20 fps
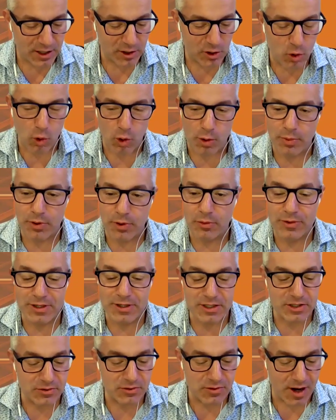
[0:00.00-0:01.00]
and a corporate
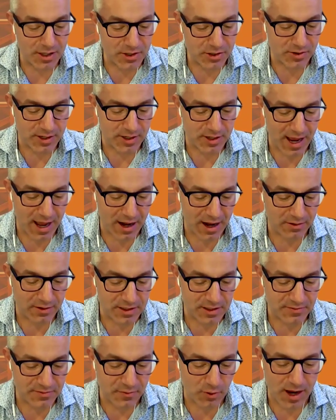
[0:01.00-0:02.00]
restructuring
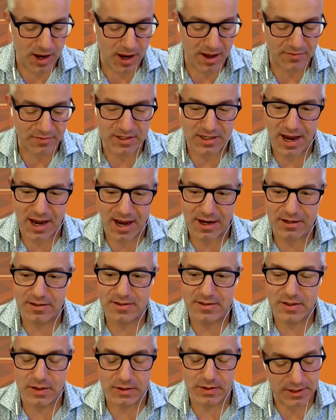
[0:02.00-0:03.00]
analyst for FTI
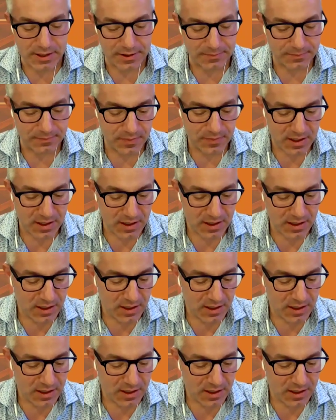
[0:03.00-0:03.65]
Consulting.